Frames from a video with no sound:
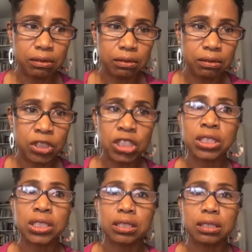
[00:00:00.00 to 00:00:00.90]

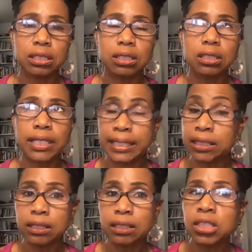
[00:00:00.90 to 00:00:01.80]
just es-
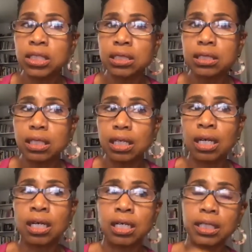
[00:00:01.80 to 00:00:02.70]
it just
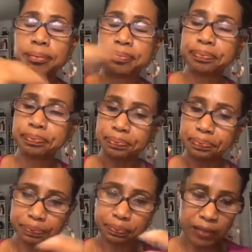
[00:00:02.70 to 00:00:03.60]
um,
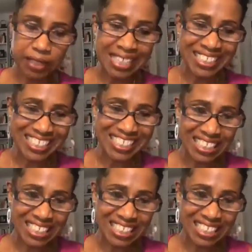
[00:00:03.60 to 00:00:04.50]

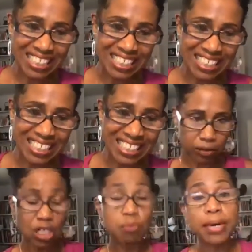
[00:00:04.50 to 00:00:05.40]
escalates and
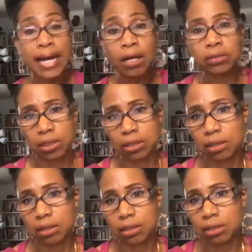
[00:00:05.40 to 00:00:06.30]
compounds
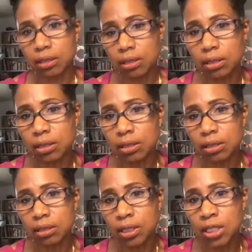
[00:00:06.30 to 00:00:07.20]

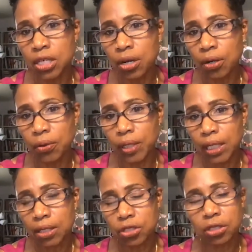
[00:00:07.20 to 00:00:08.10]
you know
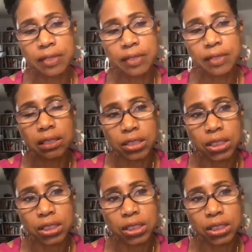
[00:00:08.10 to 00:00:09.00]
sort of this
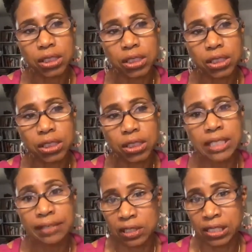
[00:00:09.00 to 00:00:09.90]
this new
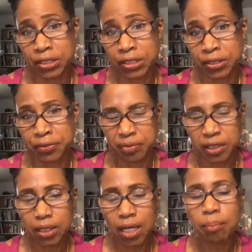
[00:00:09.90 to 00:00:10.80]
definition
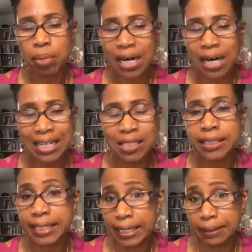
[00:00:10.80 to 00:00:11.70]
uh, by the
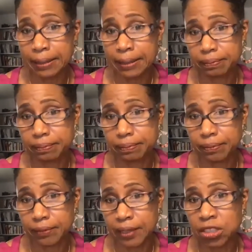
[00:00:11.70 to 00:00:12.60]
day it, it
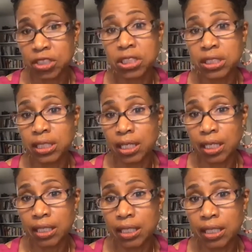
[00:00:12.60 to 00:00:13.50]
mm-hmm. just does
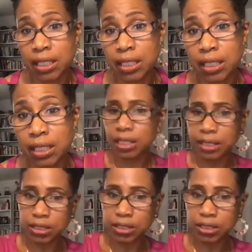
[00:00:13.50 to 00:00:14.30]
because